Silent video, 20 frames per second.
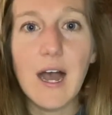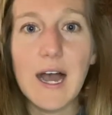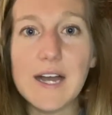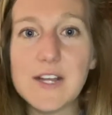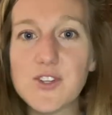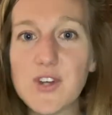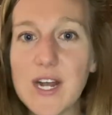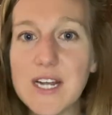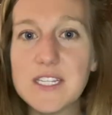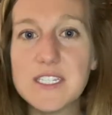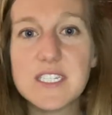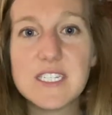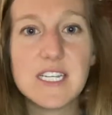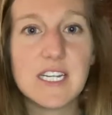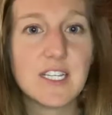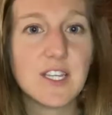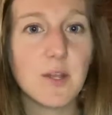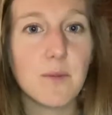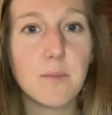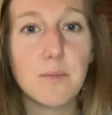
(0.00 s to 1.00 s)
Try to
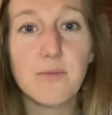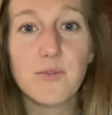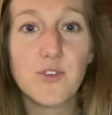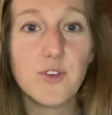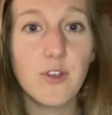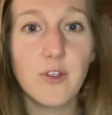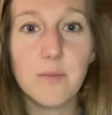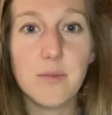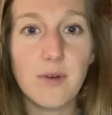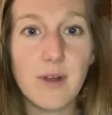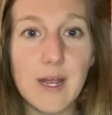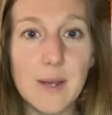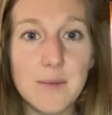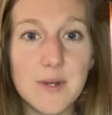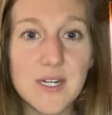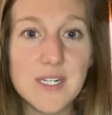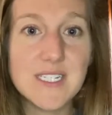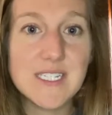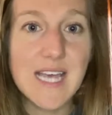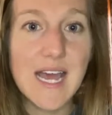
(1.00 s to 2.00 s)
stick to the
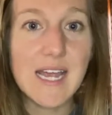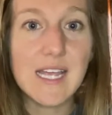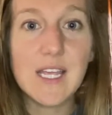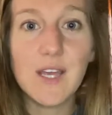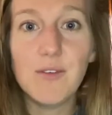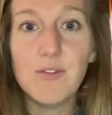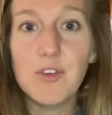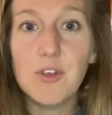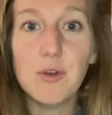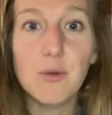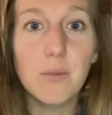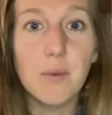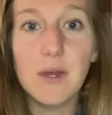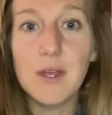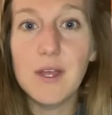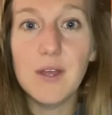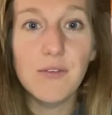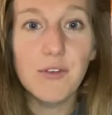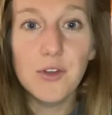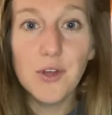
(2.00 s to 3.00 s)
parameters I give you, but
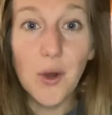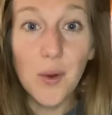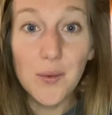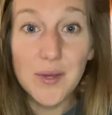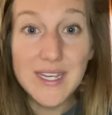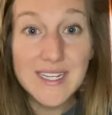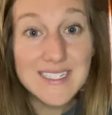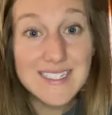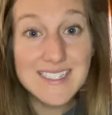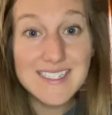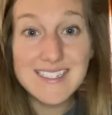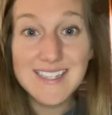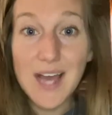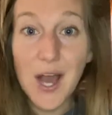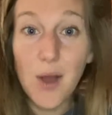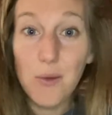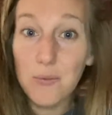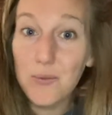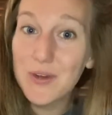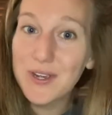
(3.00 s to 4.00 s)
if you don't, it's
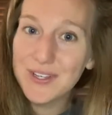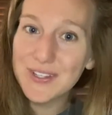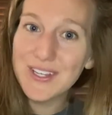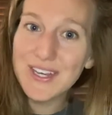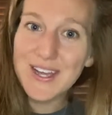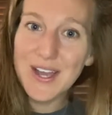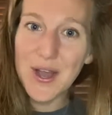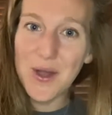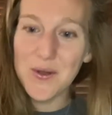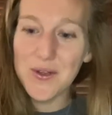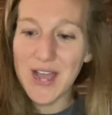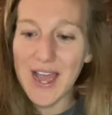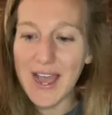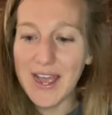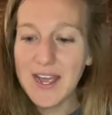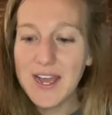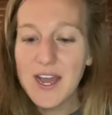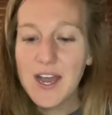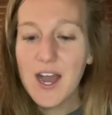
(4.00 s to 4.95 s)
really okay.